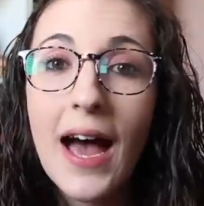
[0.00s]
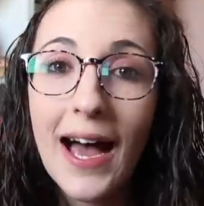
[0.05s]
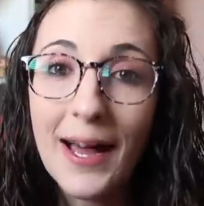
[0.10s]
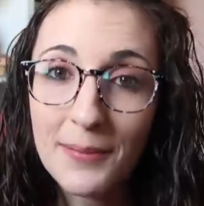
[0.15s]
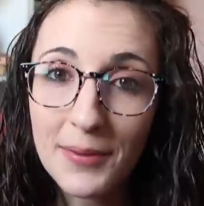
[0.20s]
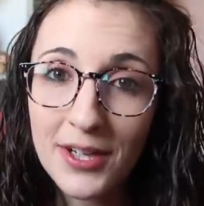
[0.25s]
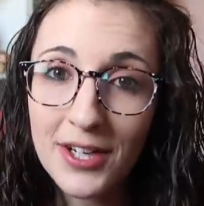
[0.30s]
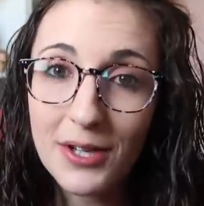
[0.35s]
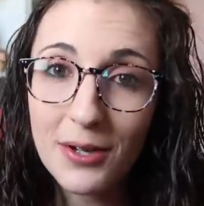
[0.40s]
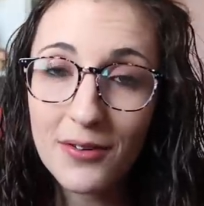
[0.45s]

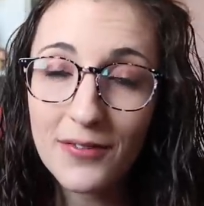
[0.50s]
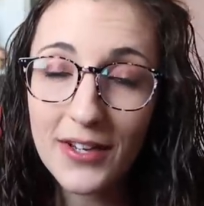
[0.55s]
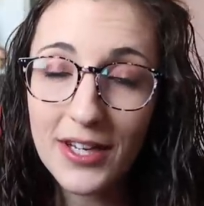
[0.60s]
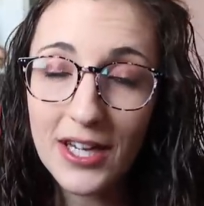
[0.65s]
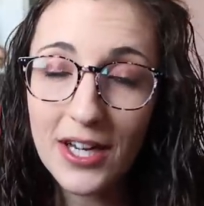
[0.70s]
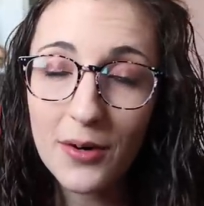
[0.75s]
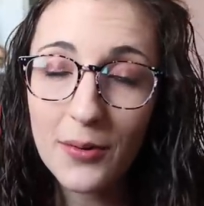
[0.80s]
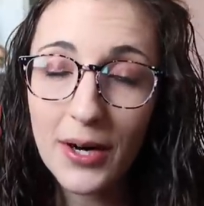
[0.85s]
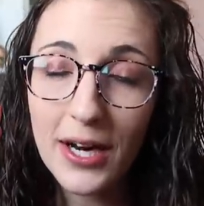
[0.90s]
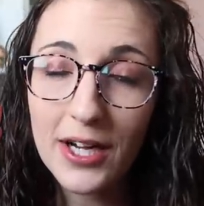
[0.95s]
I'm gonna do a
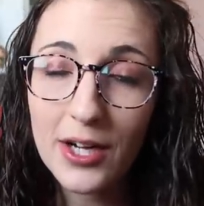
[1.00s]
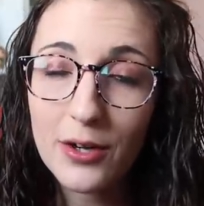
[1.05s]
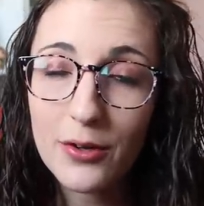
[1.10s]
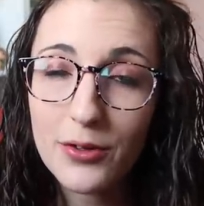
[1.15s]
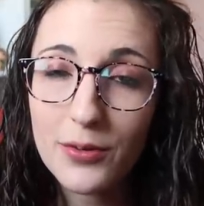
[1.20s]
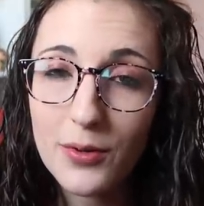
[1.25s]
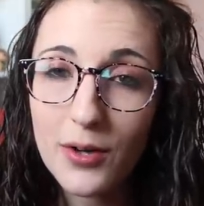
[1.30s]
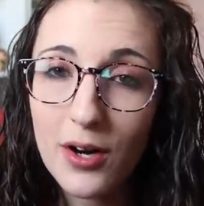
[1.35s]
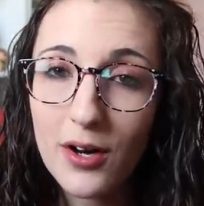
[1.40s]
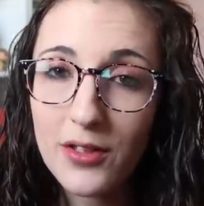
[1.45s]
video where I
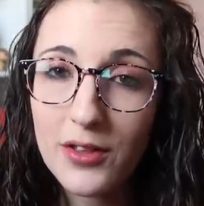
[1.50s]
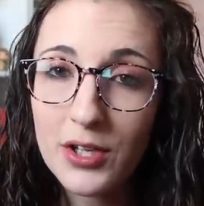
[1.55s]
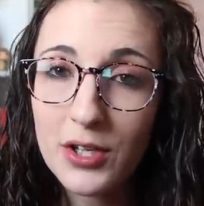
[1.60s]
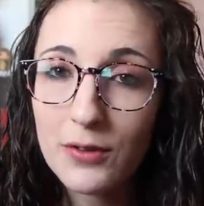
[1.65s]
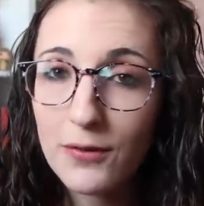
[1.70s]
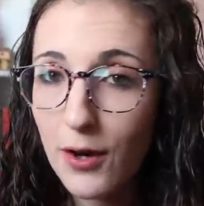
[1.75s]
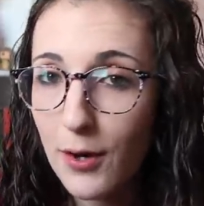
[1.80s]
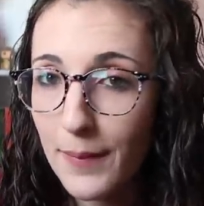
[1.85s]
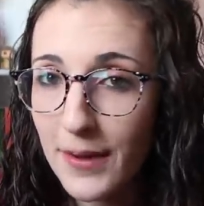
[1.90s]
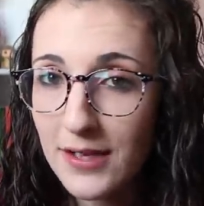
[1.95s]
go through all the
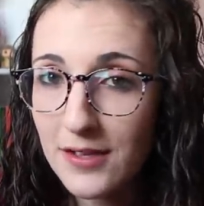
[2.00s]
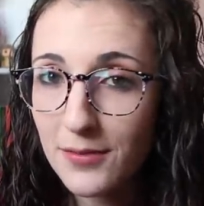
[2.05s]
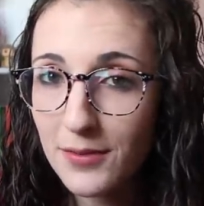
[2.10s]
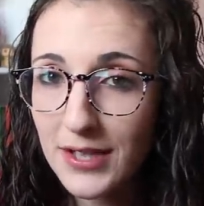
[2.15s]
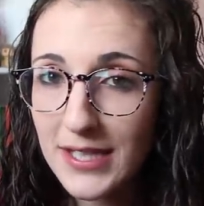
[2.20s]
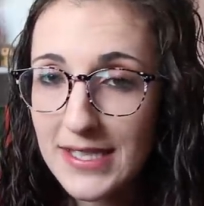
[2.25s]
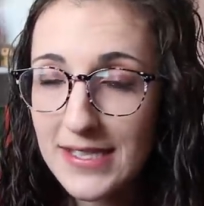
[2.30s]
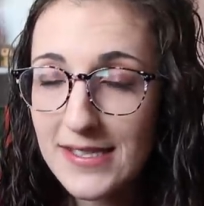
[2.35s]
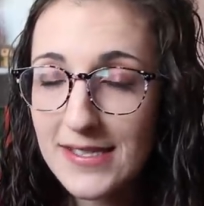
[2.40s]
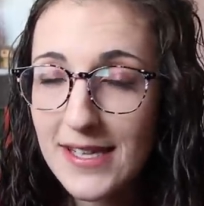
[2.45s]
new romance
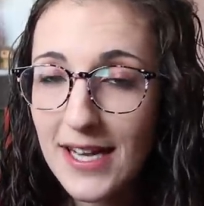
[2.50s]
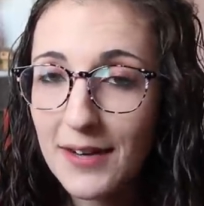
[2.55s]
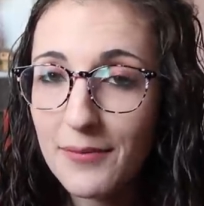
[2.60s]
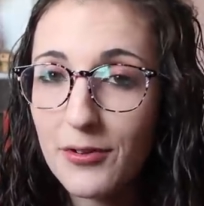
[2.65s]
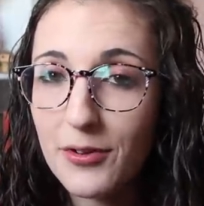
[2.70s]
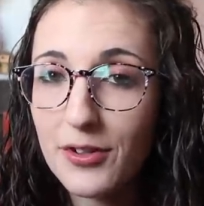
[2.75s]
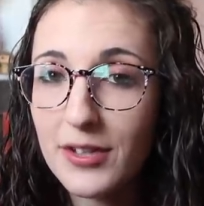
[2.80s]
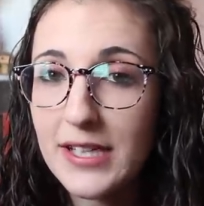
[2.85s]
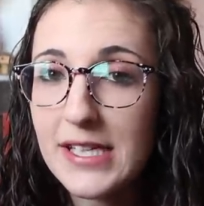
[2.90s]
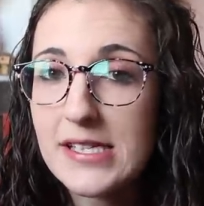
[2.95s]
releases that
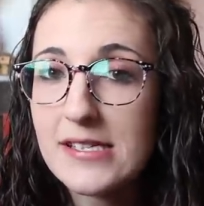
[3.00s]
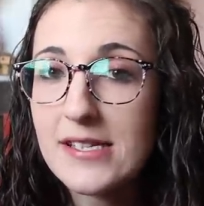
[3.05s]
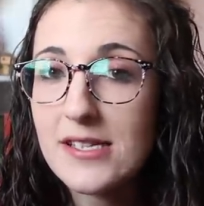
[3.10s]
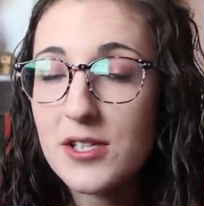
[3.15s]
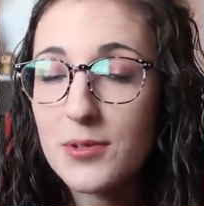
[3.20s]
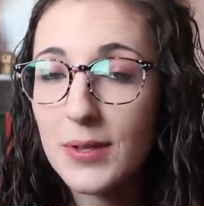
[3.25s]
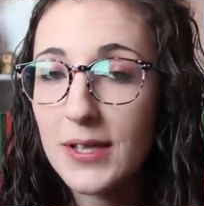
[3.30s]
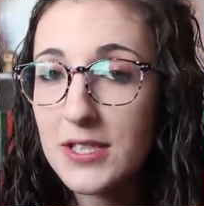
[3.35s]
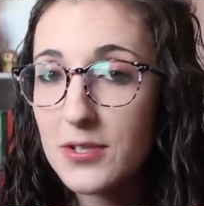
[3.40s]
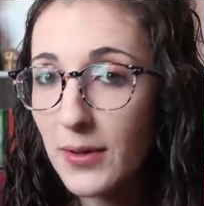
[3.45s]
have released
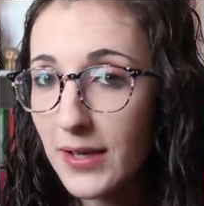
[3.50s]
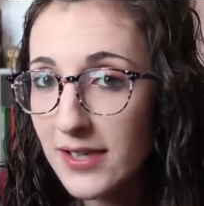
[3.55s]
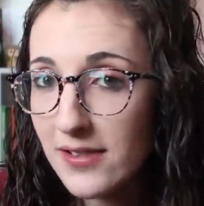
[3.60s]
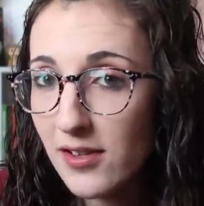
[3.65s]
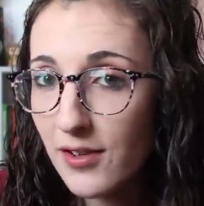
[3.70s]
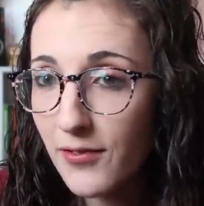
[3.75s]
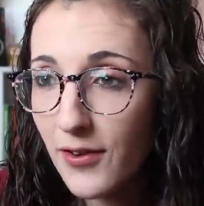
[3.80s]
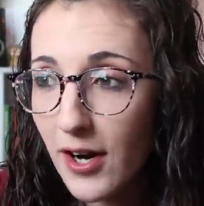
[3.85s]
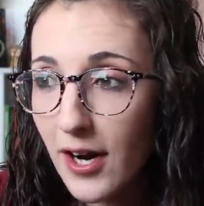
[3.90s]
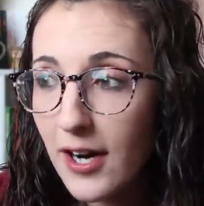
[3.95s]
in 2020
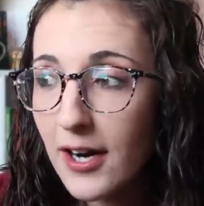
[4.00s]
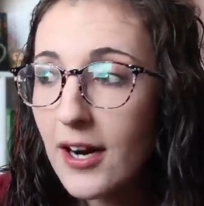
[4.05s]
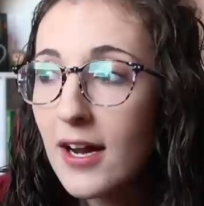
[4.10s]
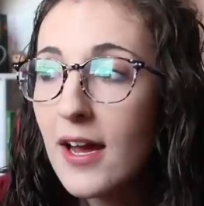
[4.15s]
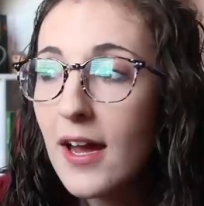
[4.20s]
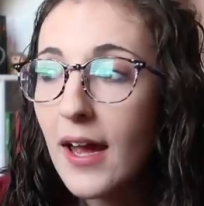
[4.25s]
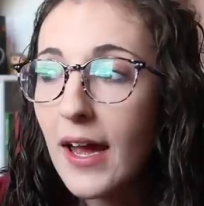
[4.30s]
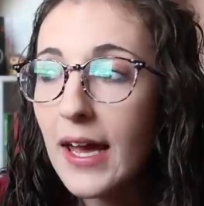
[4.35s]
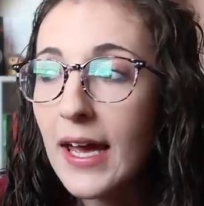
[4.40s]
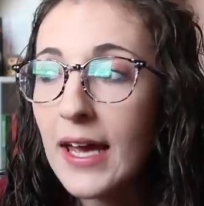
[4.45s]
so far
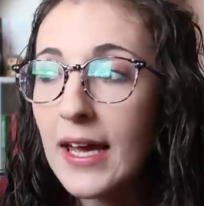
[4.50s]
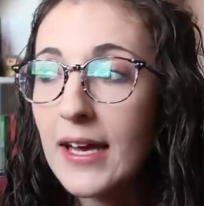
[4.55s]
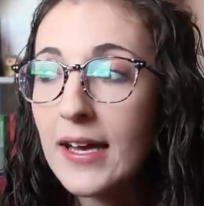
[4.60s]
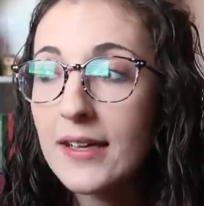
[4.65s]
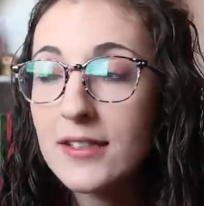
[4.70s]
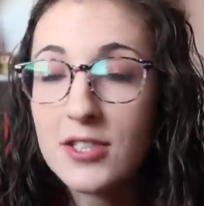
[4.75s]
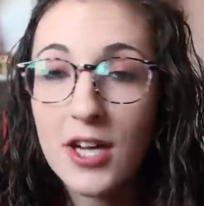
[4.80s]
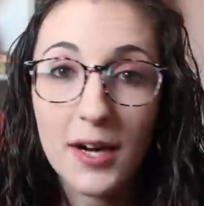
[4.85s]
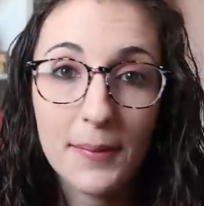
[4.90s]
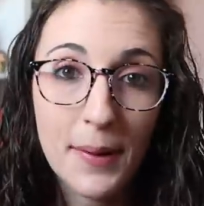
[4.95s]

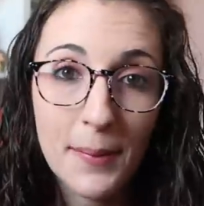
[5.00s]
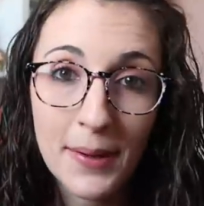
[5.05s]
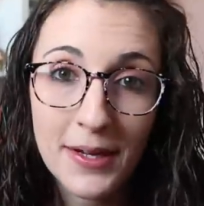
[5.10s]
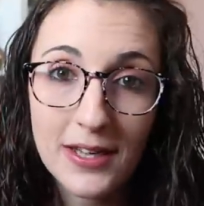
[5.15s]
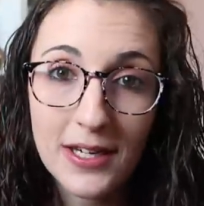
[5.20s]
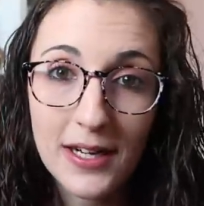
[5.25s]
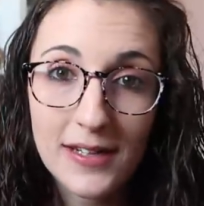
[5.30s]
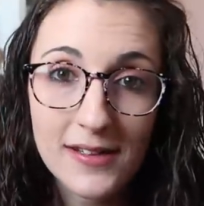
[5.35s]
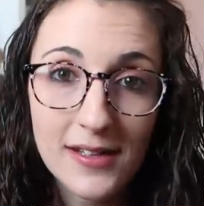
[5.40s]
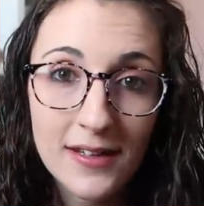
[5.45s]
and talk about
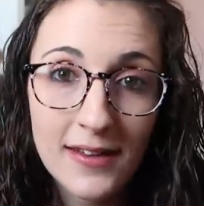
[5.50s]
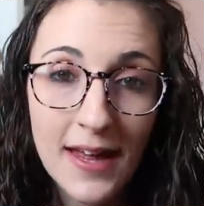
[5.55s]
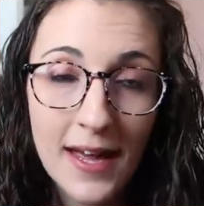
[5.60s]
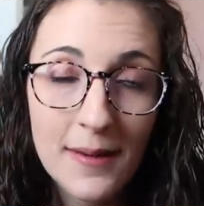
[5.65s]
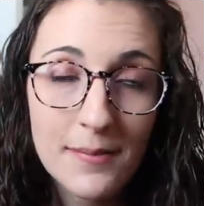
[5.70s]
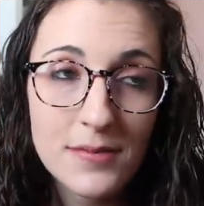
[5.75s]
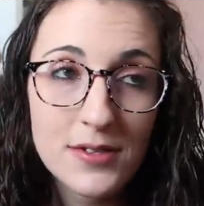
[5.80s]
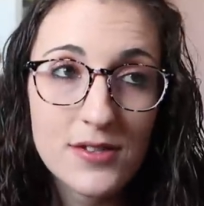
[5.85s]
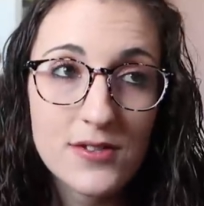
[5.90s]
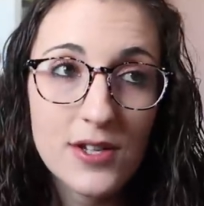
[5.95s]
my thoughts on them.